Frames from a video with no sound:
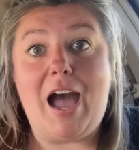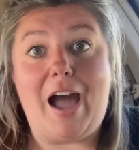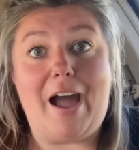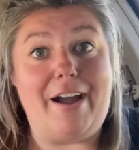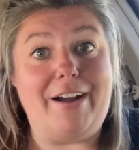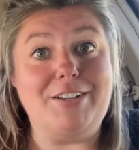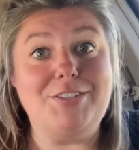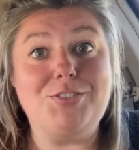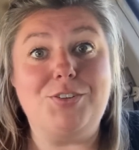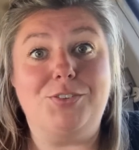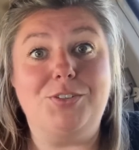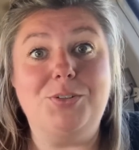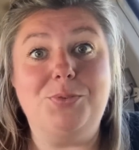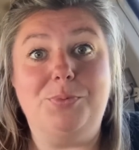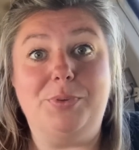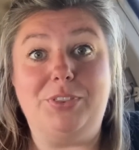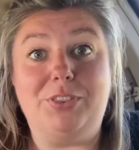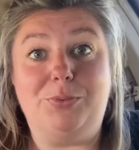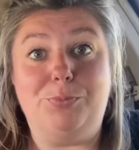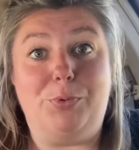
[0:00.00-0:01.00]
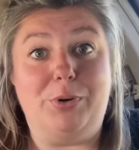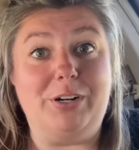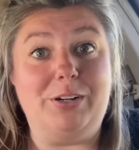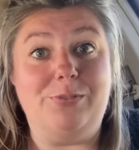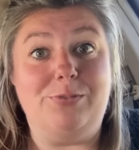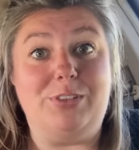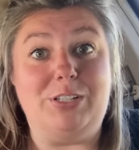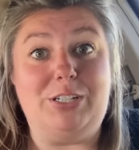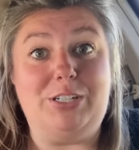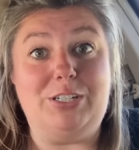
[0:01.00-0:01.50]
I started with one
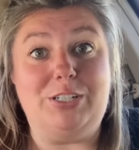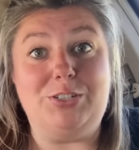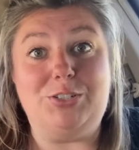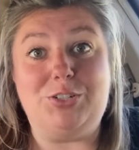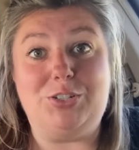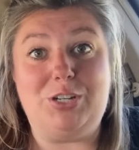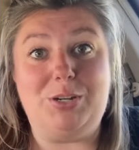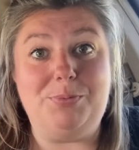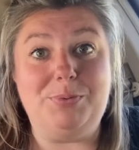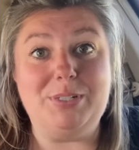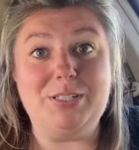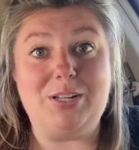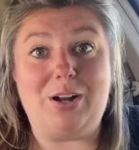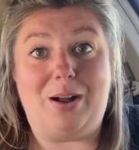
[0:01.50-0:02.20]
of the cheapest